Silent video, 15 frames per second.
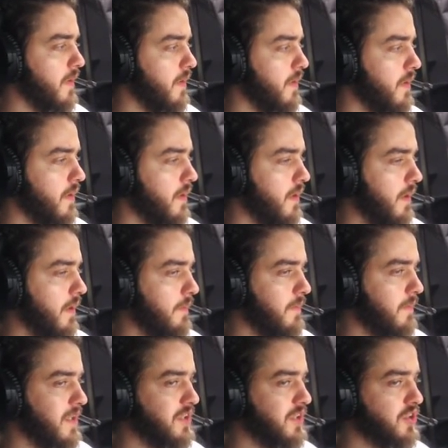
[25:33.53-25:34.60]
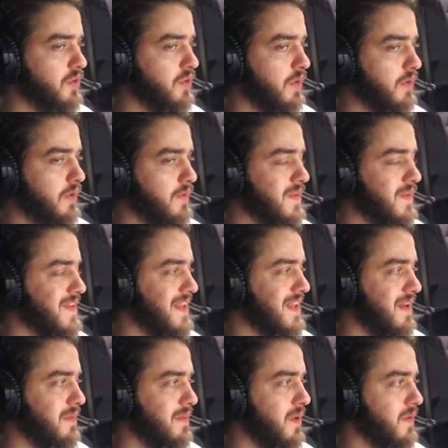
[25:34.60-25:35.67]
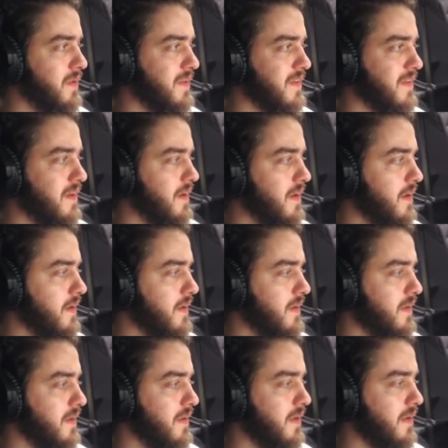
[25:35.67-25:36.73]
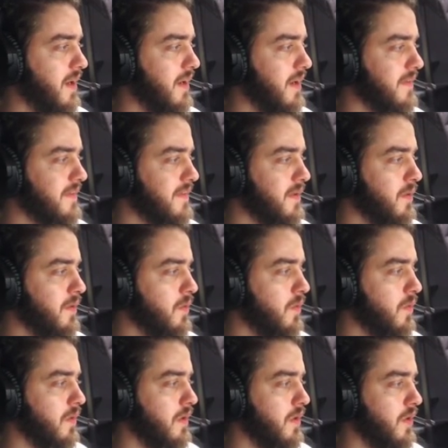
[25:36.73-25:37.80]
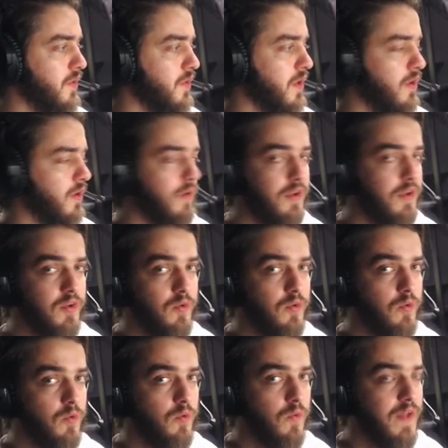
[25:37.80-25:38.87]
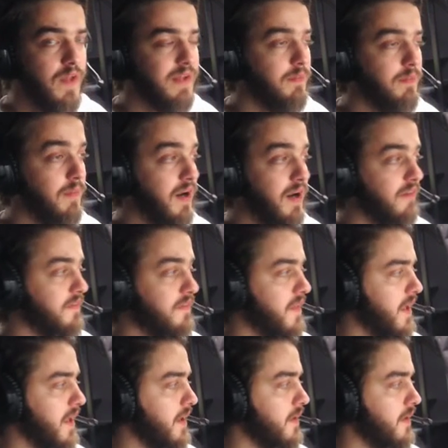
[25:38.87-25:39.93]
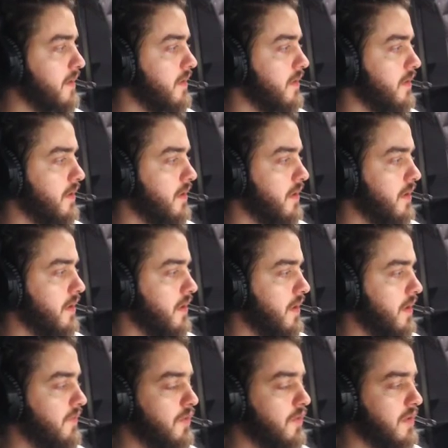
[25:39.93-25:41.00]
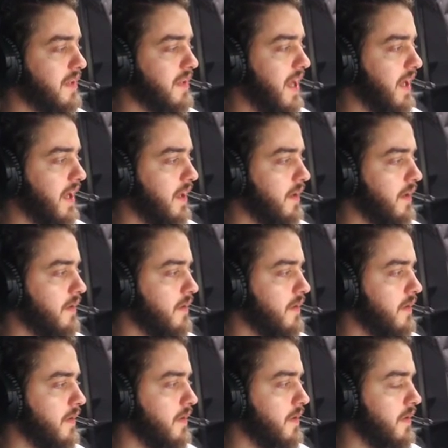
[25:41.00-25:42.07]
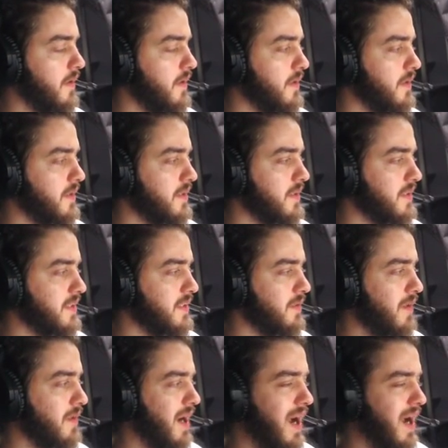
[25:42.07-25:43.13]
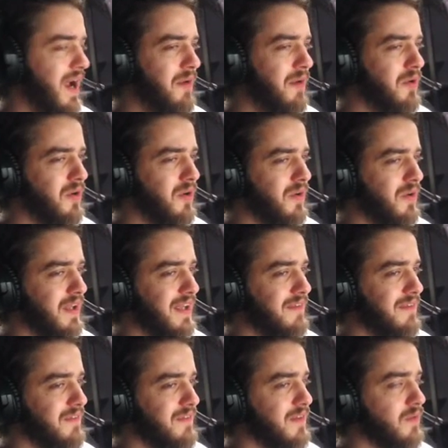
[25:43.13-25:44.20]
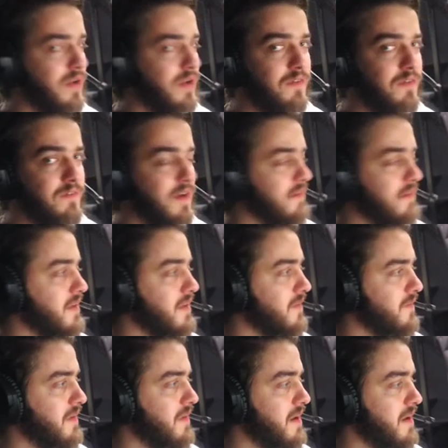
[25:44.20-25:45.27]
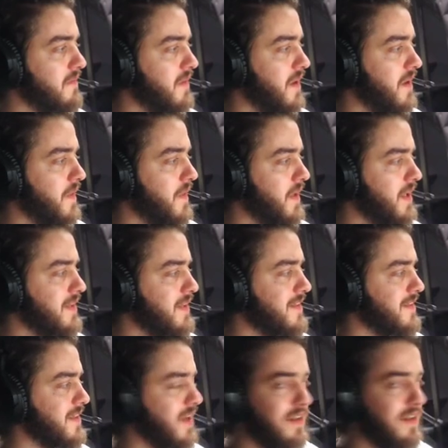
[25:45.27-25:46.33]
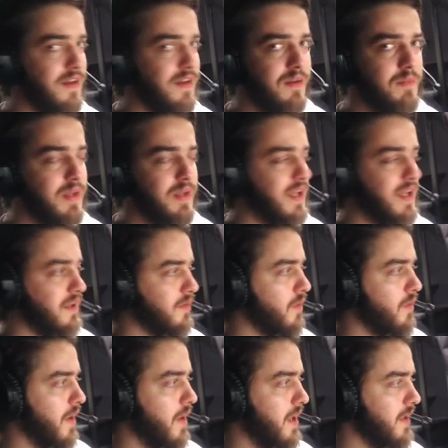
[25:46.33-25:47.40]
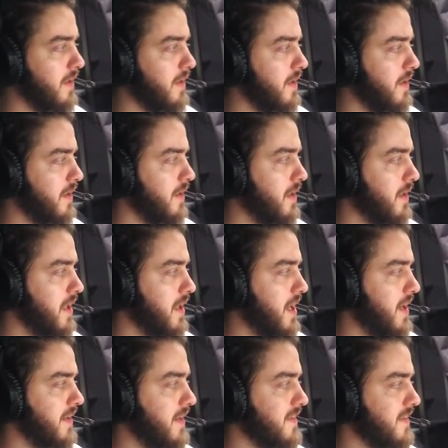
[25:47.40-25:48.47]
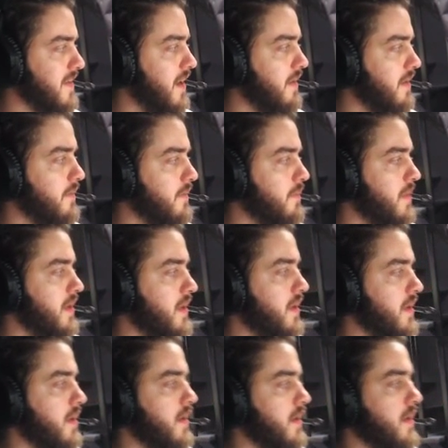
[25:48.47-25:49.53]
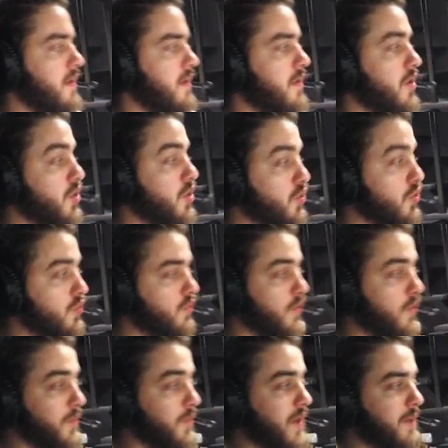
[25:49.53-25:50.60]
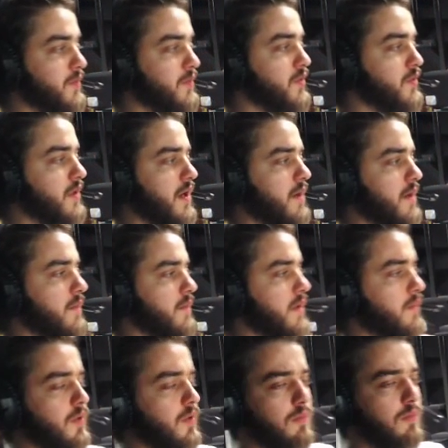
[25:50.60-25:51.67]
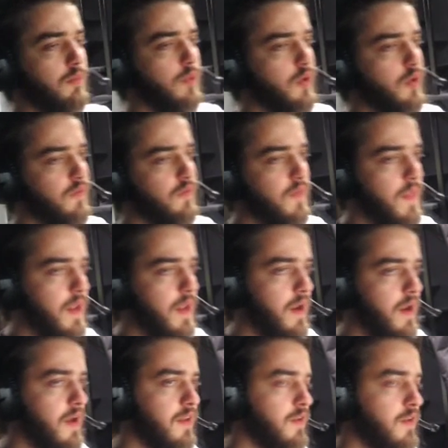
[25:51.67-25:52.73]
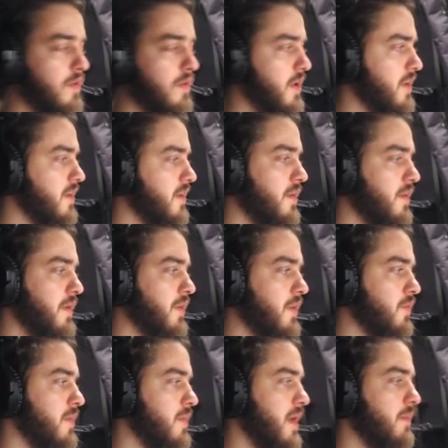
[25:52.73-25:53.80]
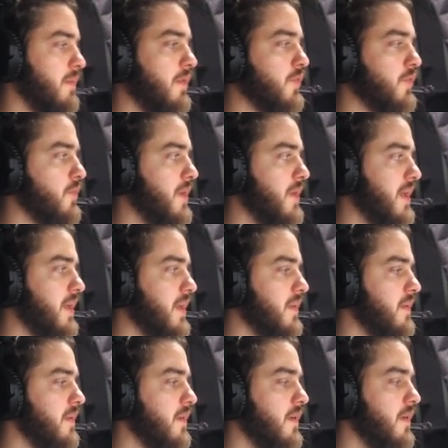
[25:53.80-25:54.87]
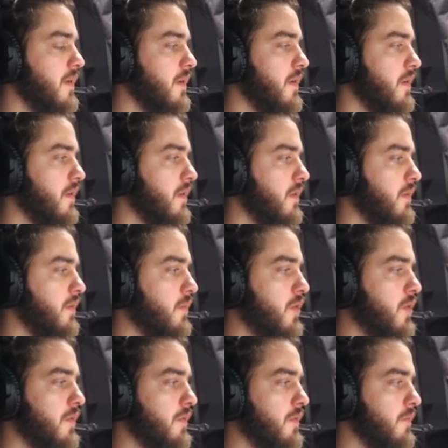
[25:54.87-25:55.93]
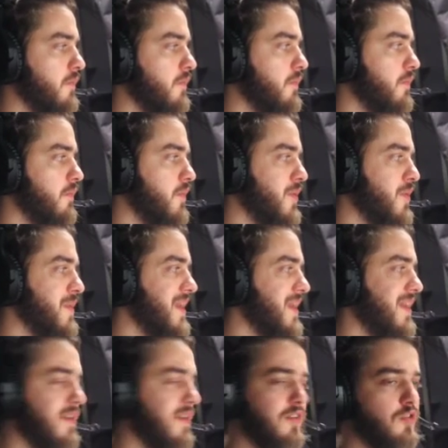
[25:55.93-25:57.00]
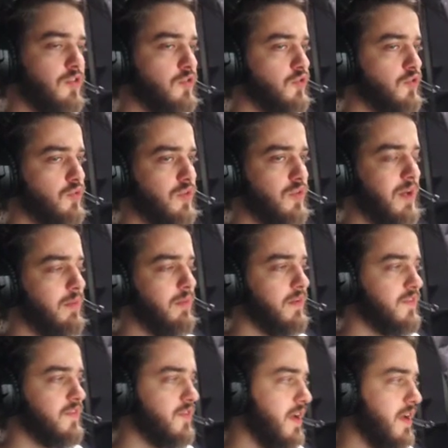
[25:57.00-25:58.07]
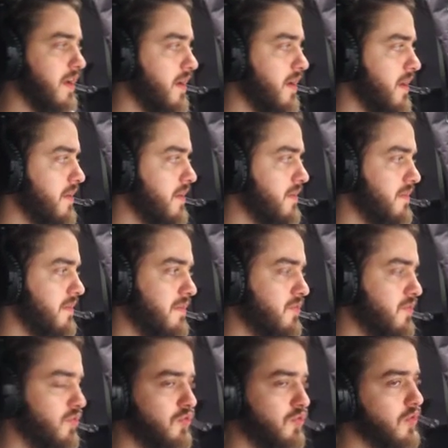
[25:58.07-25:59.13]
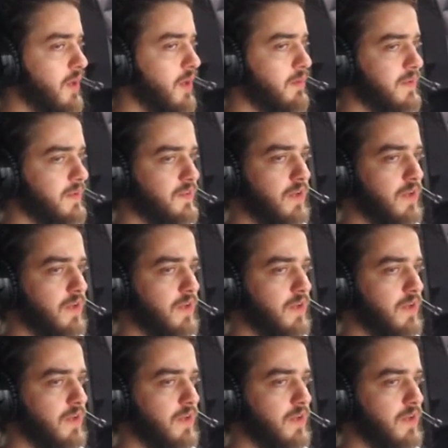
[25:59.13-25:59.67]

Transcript: I'm not sure what to say about this card. Also, you can only do that buff thing if you're attacking. So I would only give this one a 5.5. I think it's not gonna be that great. Yeah, it's gonna be good from time to time, but more often than not, you're not going to be able to make it more big than a 2/2 double strike. And 2/2 double strike,